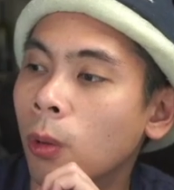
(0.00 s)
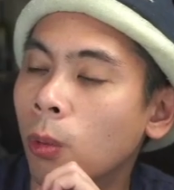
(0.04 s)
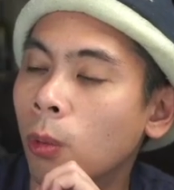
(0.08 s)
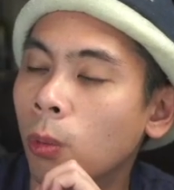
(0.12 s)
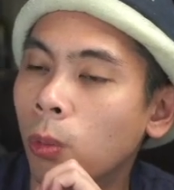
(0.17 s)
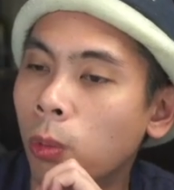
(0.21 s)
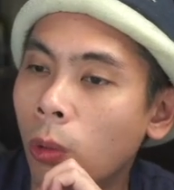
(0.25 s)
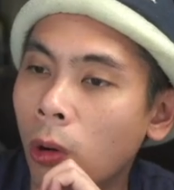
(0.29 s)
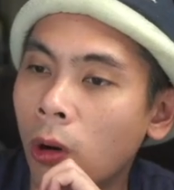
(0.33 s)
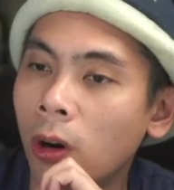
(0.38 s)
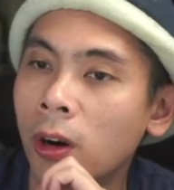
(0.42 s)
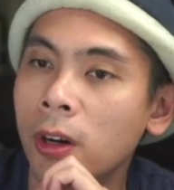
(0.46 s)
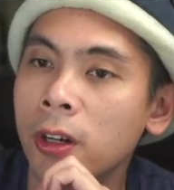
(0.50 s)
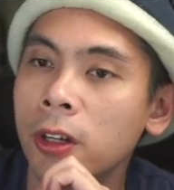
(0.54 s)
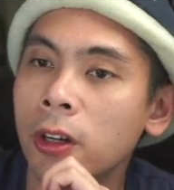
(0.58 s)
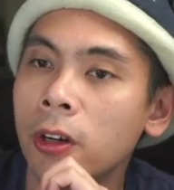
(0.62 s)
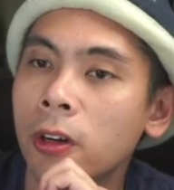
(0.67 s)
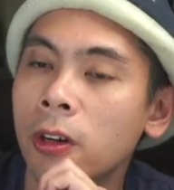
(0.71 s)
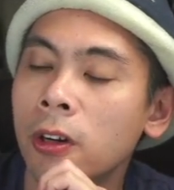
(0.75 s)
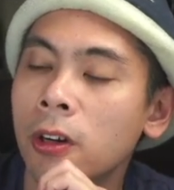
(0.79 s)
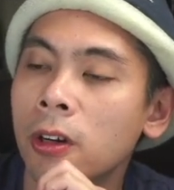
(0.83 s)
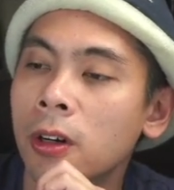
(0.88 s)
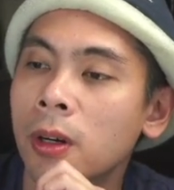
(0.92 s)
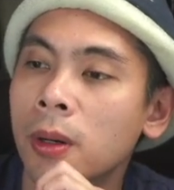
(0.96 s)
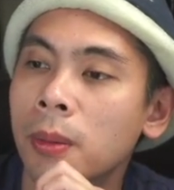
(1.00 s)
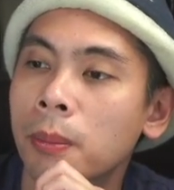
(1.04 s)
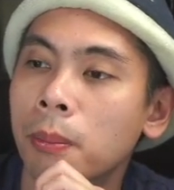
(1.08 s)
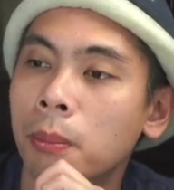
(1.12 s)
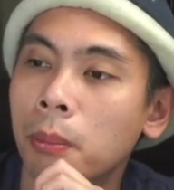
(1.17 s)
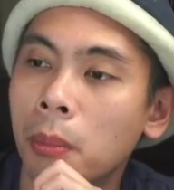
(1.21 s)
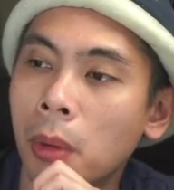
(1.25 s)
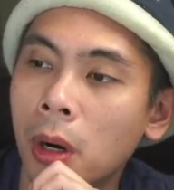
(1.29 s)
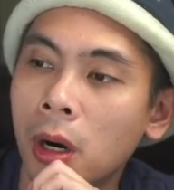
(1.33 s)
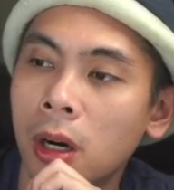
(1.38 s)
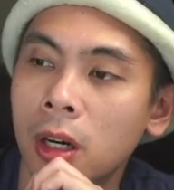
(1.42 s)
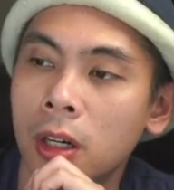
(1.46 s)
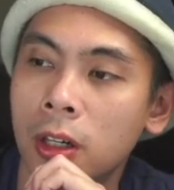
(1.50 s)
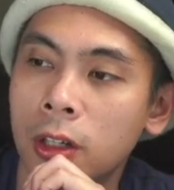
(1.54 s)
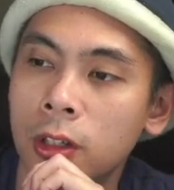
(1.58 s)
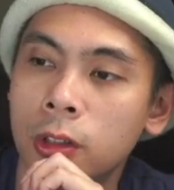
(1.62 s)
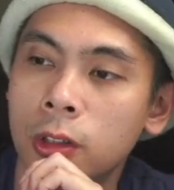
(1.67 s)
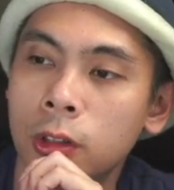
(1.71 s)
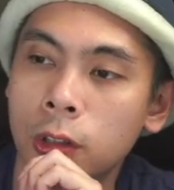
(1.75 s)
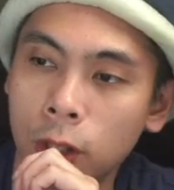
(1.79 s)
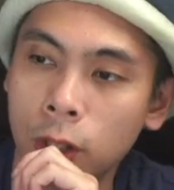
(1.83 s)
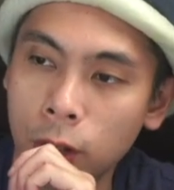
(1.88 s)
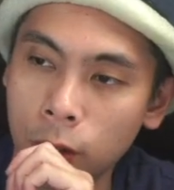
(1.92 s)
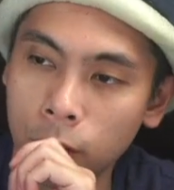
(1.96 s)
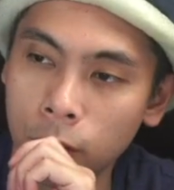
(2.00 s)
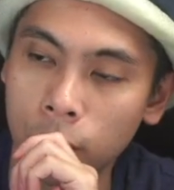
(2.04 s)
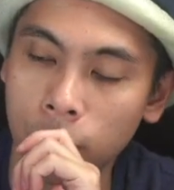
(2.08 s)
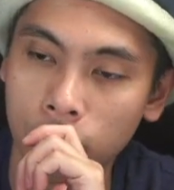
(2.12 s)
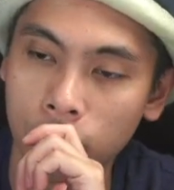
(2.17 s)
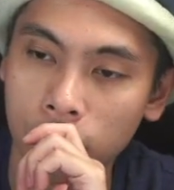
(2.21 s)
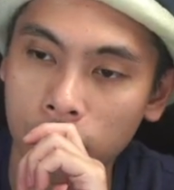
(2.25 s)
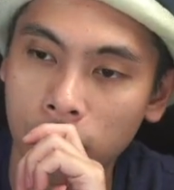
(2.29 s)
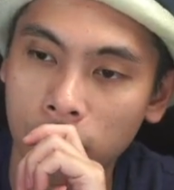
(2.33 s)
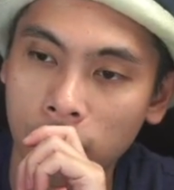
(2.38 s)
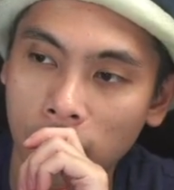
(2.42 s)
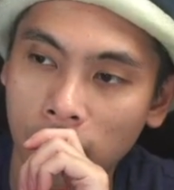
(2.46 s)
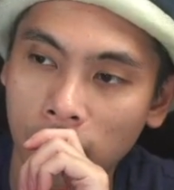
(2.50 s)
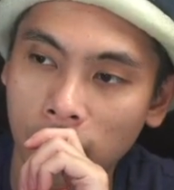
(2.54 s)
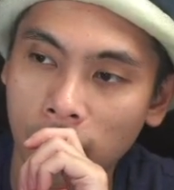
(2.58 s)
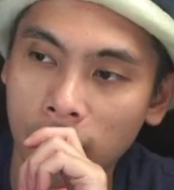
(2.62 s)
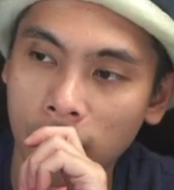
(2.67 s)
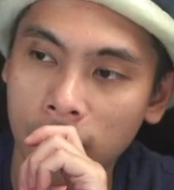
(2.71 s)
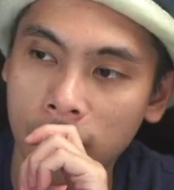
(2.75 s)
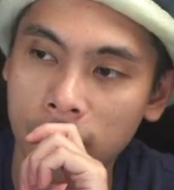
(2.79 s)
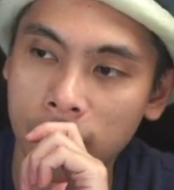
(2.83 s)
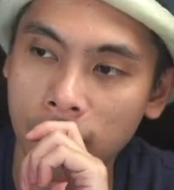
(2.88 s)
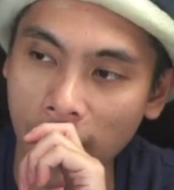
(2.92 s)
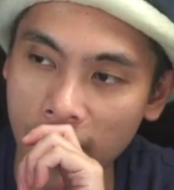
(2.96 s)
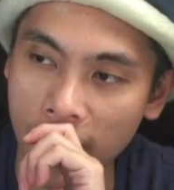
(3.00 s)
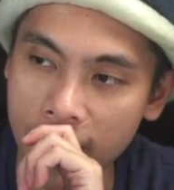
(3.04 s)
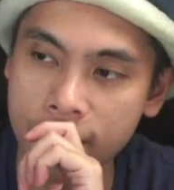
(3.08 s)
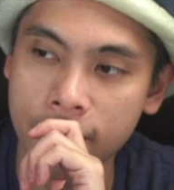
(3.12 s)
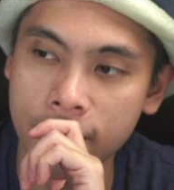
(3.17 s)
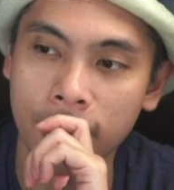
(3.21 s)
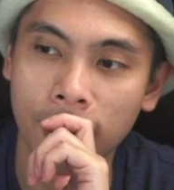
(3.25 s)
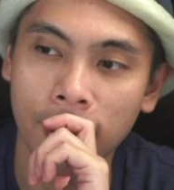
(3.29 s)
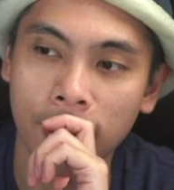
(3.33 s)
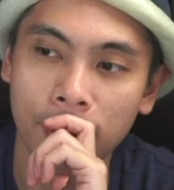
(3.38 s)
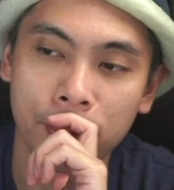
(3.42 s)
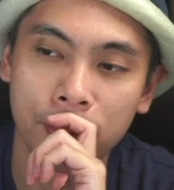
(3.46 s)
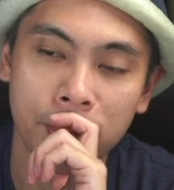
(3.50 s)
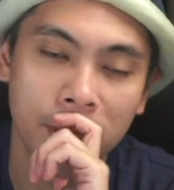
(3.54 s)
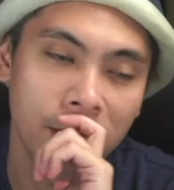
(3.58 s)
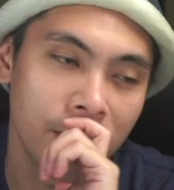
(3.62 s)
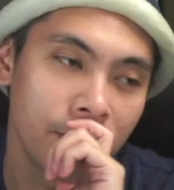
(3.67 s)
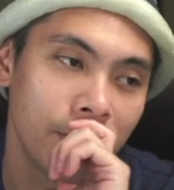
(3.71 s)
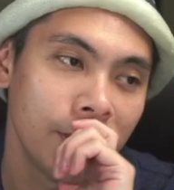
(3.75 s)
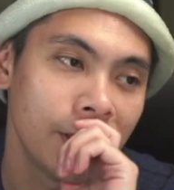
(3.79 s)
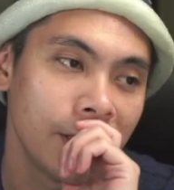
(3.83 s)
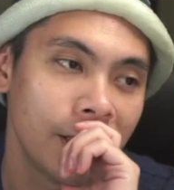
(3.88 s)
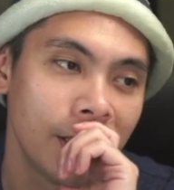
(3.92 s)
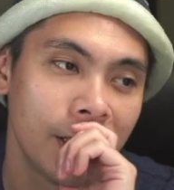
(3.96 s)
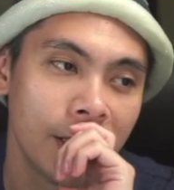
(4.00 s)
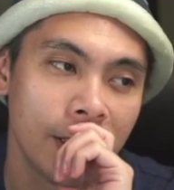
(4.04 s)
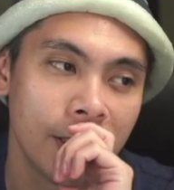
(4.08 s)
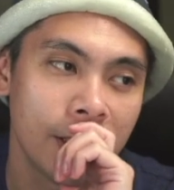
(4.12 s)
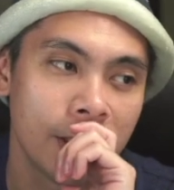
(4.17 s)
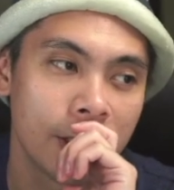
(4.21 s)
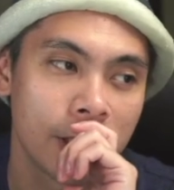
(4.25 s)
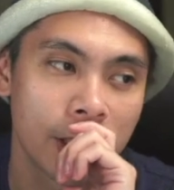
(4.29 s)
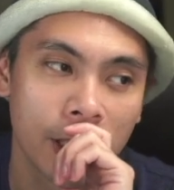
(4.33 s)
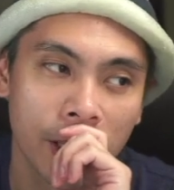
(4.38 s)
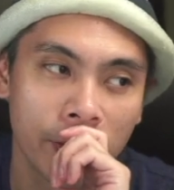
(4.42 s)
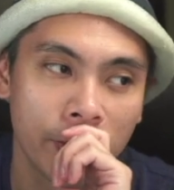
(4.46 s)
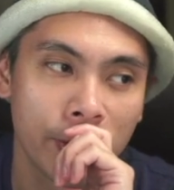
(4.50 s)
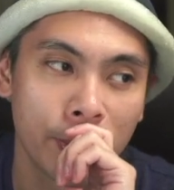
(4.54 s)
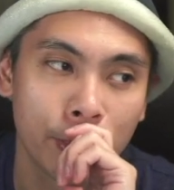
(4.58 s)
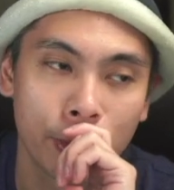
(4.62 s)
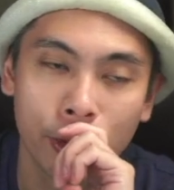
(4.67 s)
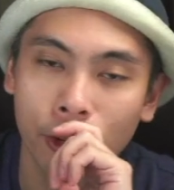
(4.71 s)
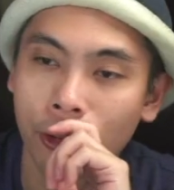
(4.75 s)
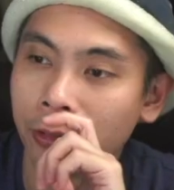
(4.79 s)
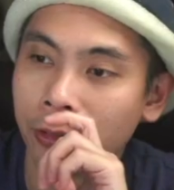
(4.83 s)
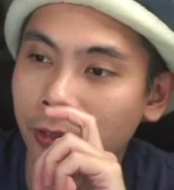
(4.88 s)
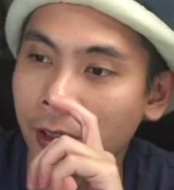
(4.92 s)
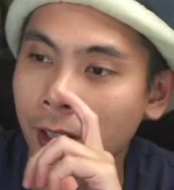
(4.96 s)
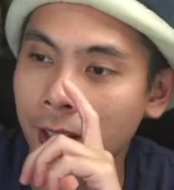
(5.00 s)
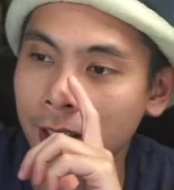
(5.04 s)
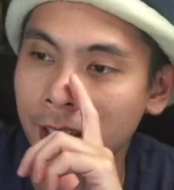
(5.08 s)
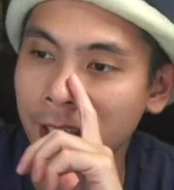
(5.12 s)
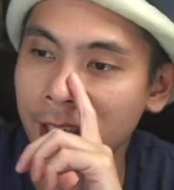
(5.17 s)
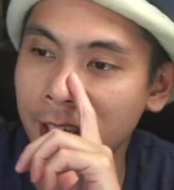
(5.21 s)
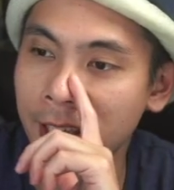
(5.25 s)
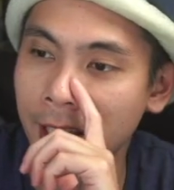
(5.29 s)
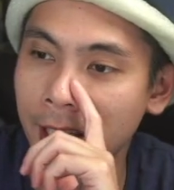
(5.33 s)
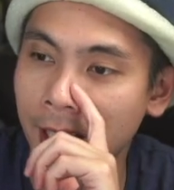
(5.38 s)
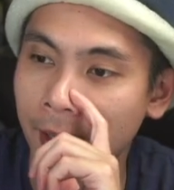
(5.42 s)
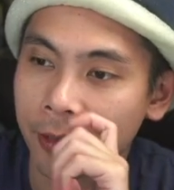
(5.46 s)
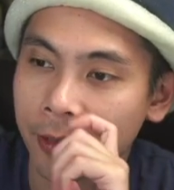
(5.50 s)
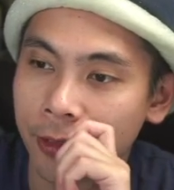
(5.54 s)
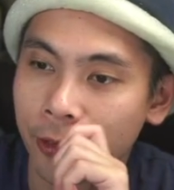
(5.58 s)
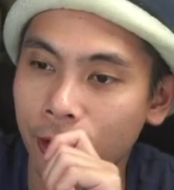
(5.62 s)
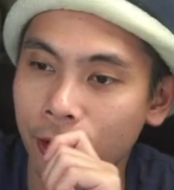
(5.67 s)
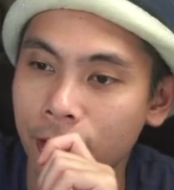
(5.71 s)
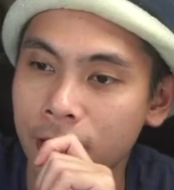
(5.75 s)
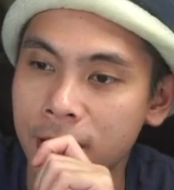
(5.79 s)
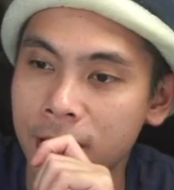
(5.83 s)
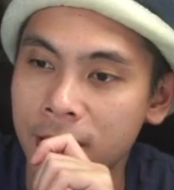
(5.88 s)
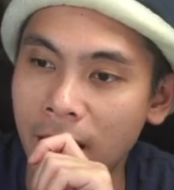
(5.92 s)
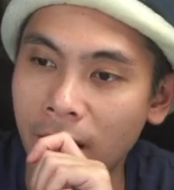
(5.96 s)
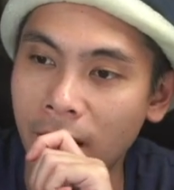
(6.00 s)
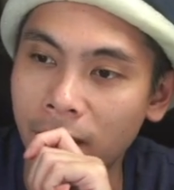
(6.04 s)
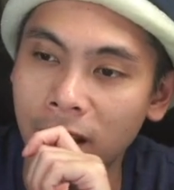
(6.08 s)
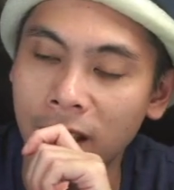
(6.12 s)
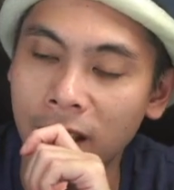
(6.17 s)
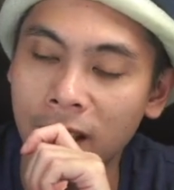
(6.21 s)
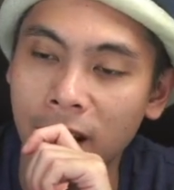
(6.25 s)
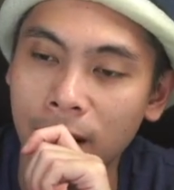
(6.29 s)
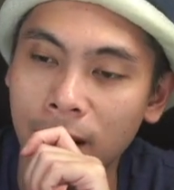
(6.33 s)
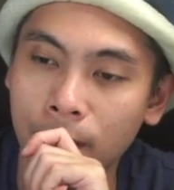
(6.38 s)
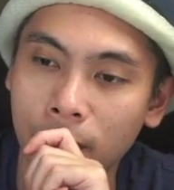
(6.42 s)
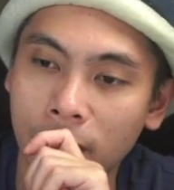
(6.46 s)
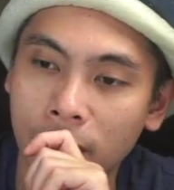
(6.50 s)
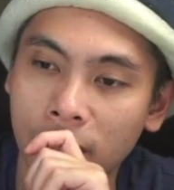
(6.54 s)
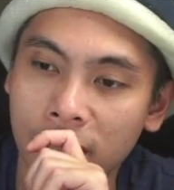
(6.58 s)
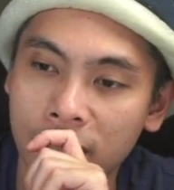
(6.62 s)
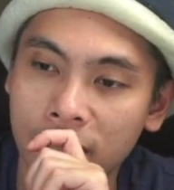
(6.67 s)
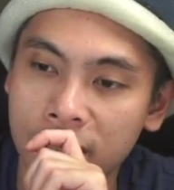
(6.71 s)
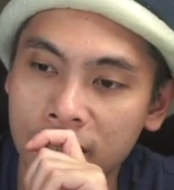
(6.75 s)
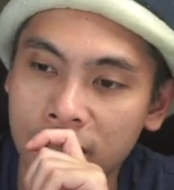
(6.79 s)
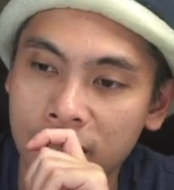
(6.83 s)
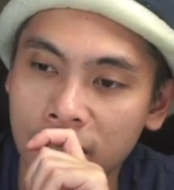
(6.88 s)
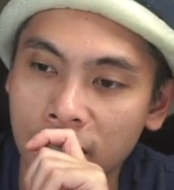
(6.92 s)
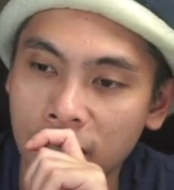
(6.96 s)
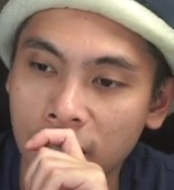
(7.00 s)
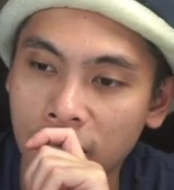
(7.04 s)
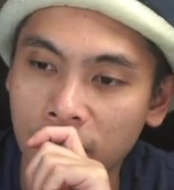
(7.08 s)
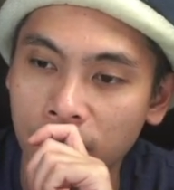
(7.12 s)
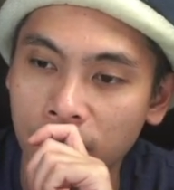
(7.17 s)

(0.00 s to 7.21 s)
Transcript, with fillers: Warrior Mark II Daisa PBT Cherry Profile Keycaps. For 79 bucks,